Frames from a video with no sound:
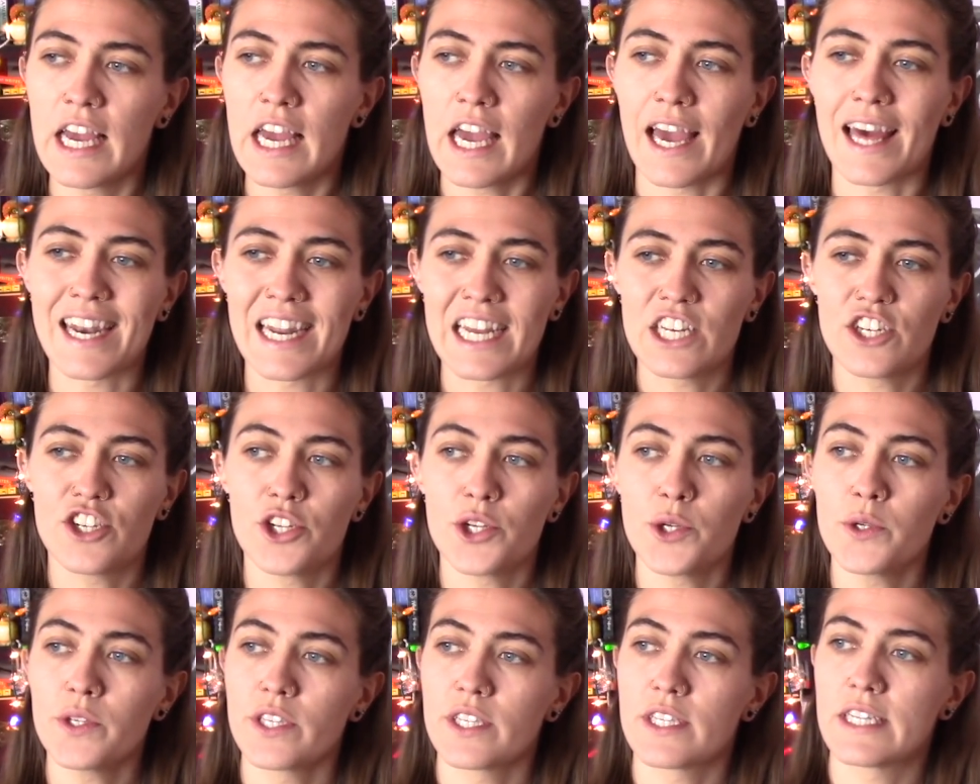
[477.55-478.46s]
And I
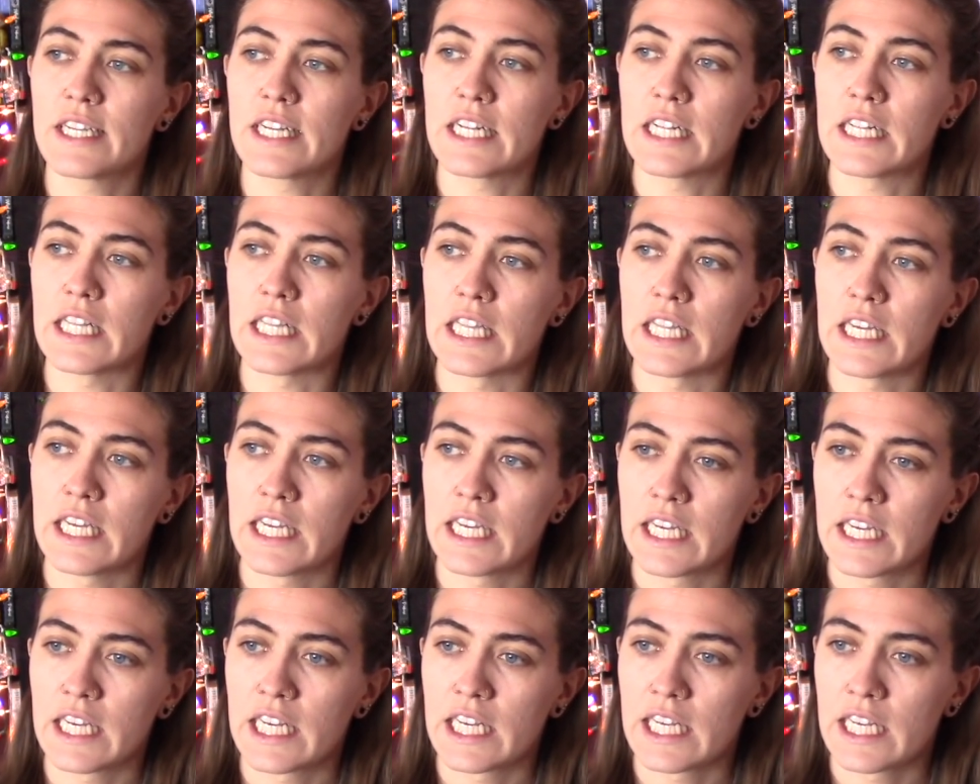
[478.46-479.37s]
do still
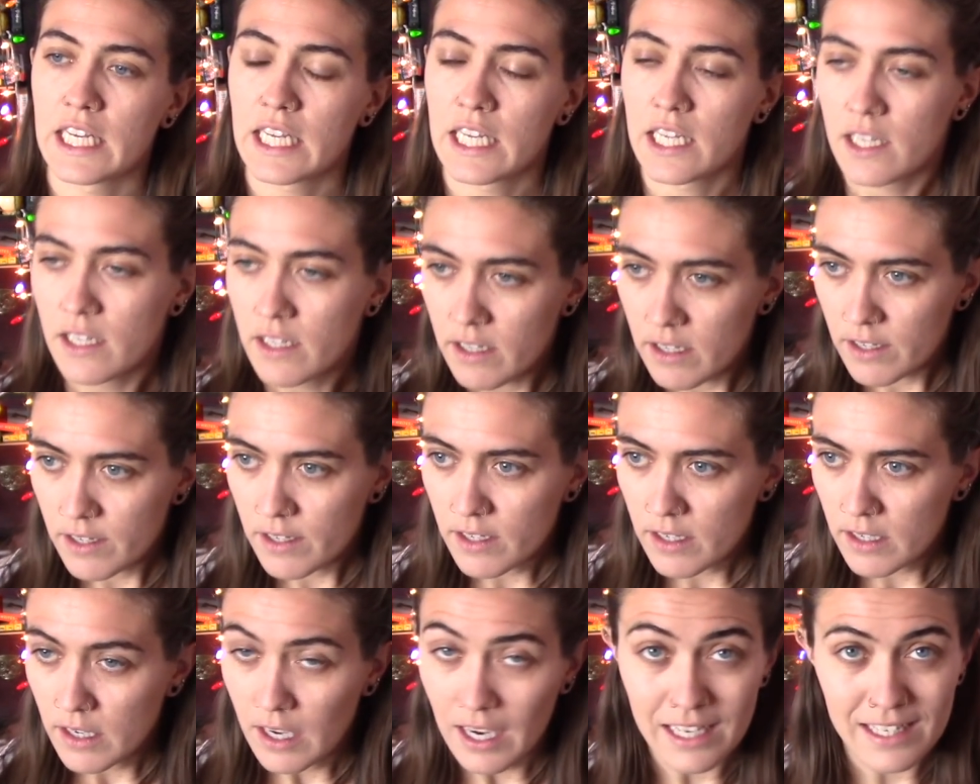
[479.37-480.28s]

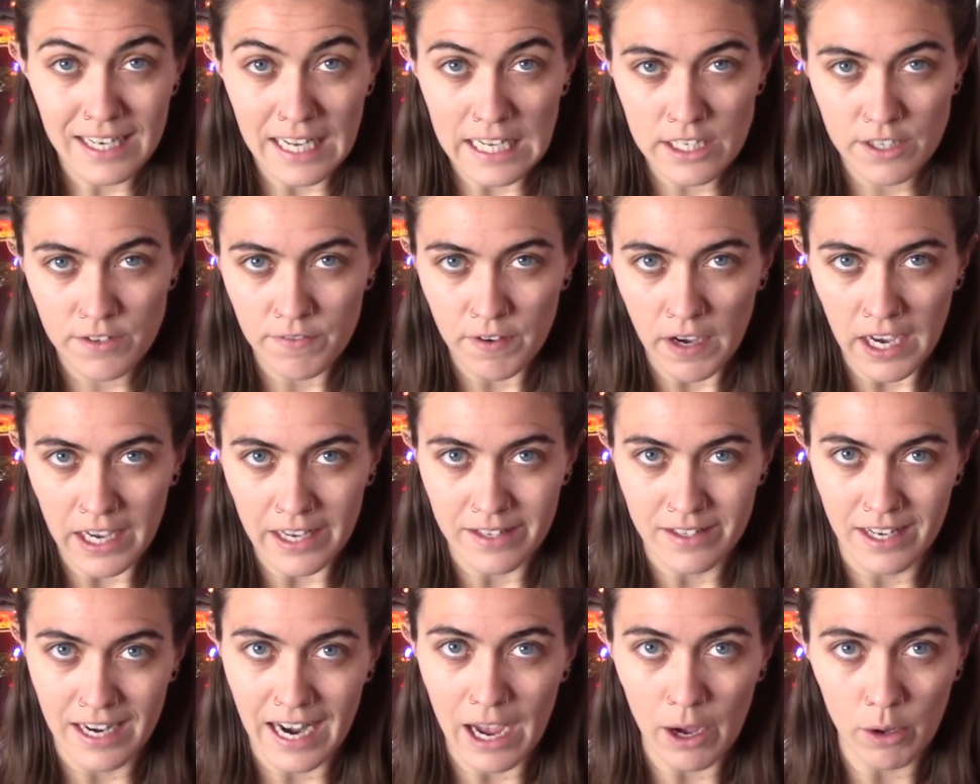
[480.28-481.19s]
identify
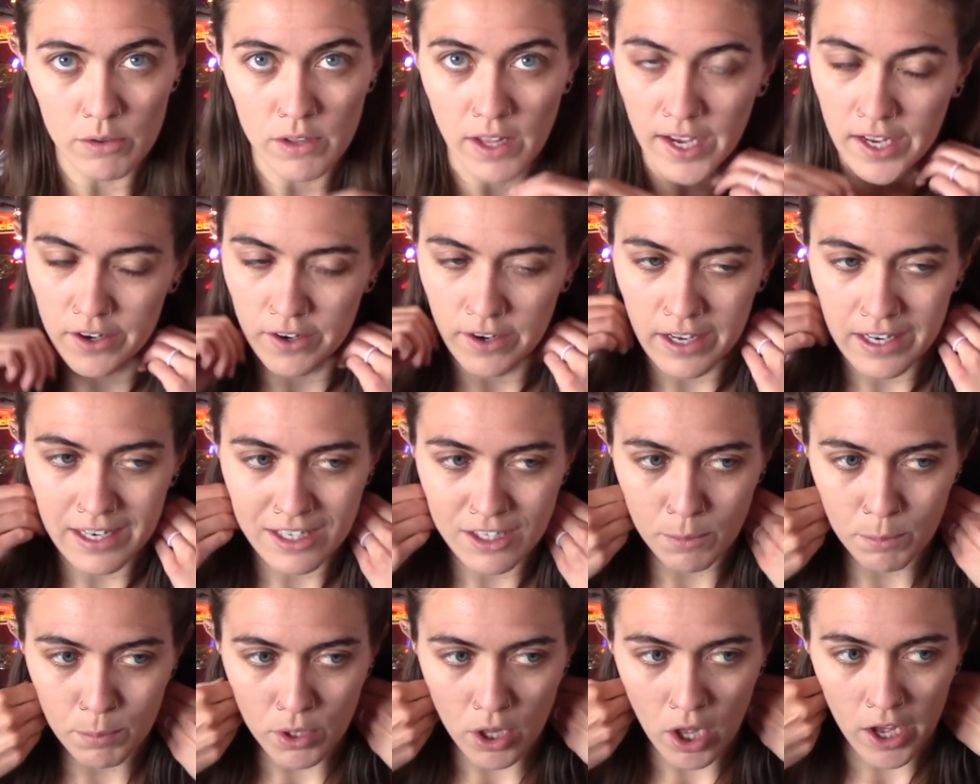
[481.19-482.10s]
as an outliner and
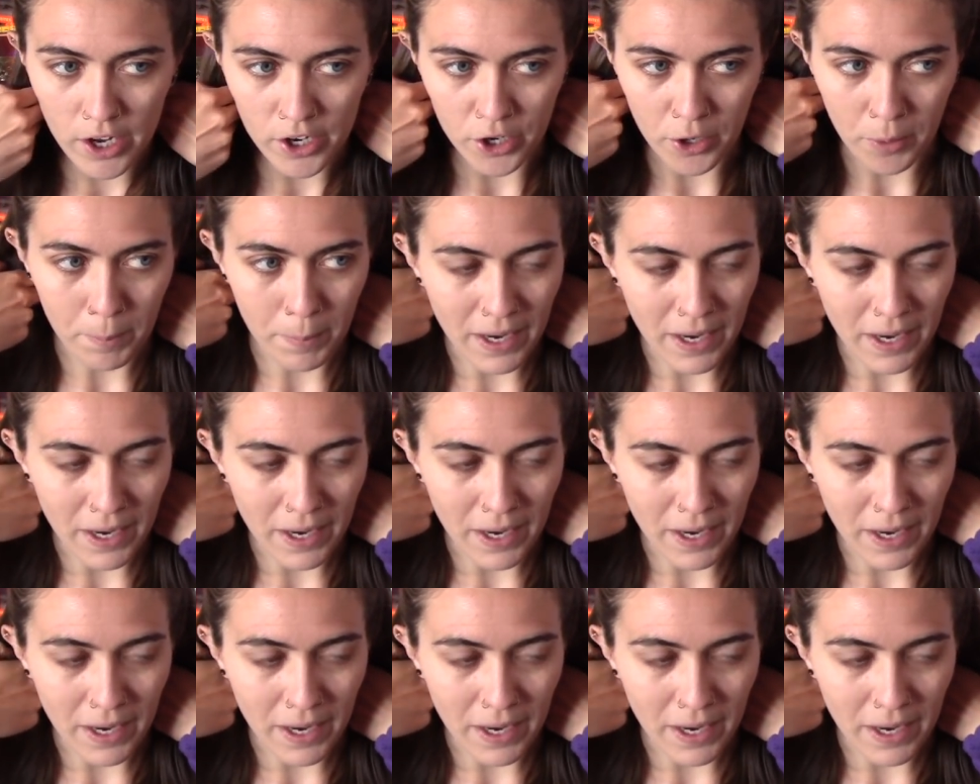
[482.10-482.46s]
plotter,